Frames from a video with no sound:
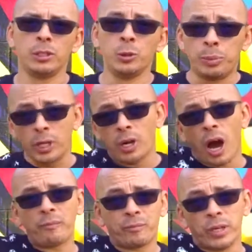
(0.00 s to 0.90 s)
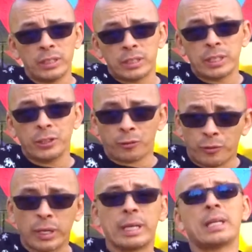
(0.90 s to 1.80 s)
You put God first in your
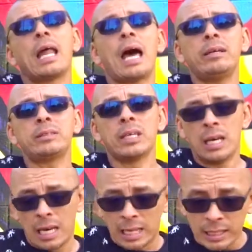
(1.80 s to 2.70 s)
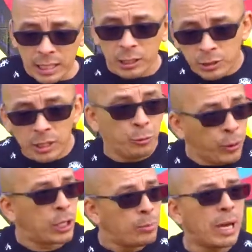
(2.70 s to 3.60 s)
freaking lives, and then we
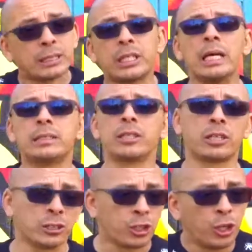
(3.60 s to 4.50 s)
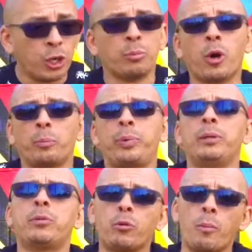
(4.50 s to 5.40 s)
can make change there, because good moral
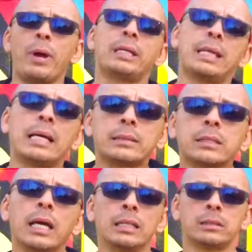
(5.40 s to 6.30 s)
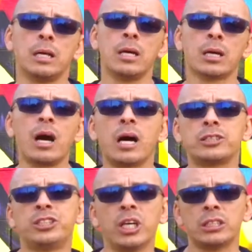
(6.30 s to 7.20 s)
people will make that change.
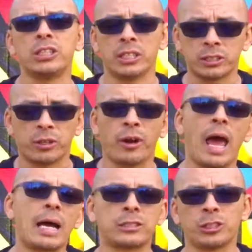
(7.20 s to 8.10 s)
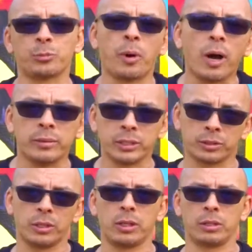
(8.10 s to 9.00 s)
God's judging us on our actions upon this
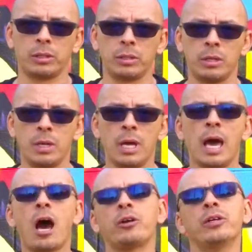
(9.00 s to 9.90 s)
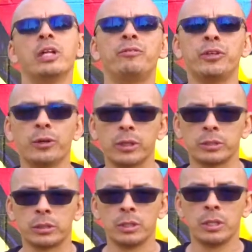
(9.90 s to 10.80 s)
earth, how you live in yours.
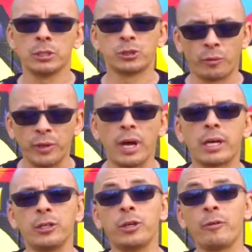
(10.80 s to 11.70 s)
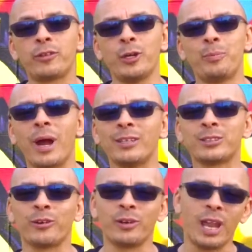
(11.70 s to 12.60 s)
So if you're not going to do everything in power to
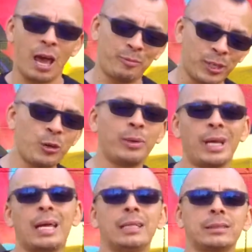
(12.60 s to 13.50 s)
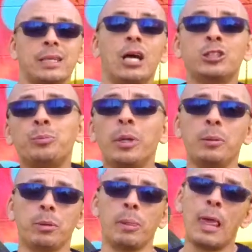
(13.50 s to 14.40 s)
restore your life, liberty, and this country,
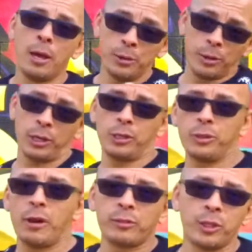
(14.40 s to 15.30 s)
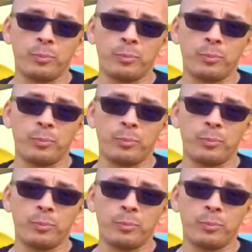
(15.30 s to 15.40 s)
people, you're going to do everything